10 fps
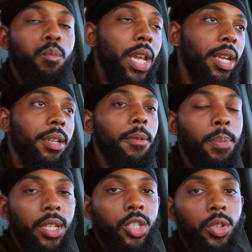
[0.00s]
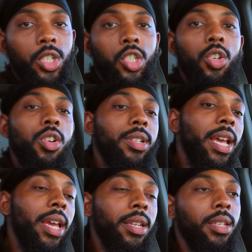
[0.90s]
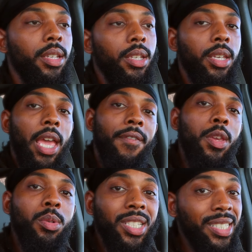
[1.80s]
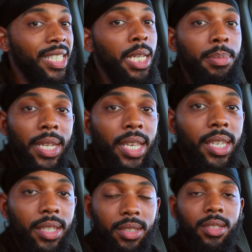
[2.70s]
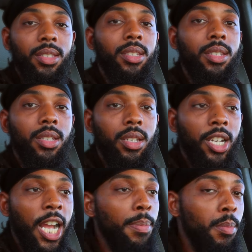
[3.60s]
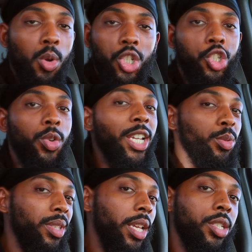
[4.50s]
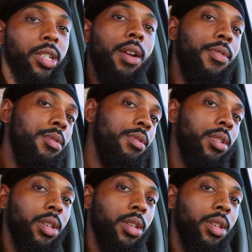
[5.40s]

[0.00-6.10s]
And in the picture, it's showing that if he would just keep digging a couple more strikes with that shovel,